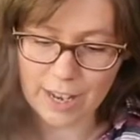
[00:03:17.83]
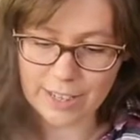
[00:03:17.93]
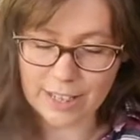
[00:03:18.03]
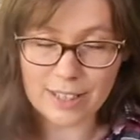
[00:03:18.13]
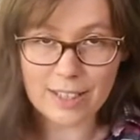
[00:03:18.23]

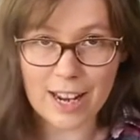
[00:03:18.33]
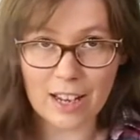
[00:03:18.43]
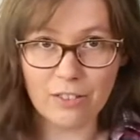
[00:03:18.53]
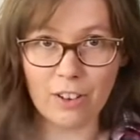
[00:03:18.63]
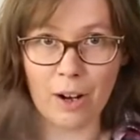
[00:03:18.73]
It doesn't
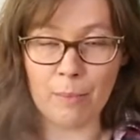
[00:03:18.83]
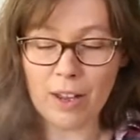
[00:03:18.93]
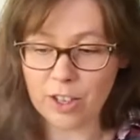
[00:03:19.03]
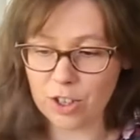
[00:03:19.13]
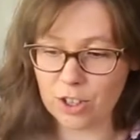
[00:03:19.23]
take very
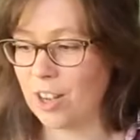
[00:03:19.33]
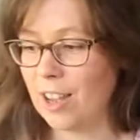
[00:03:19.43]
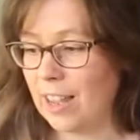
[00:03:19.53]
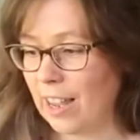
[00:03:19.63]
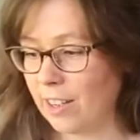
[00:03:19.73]
much,
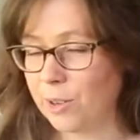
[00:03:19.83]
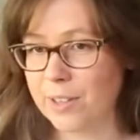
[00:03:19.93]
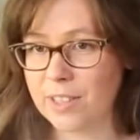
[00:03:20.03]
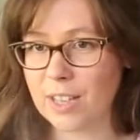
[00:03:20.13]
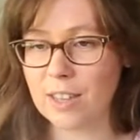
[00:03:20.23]
and you
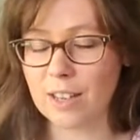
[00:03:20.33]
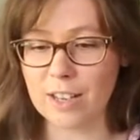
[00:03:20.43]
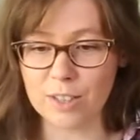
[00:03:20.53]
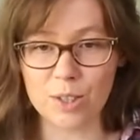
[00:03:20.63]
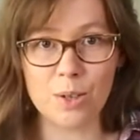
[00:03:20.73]
can see that
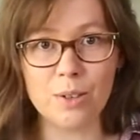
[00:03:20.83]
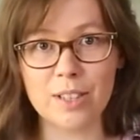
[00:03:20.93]
as soon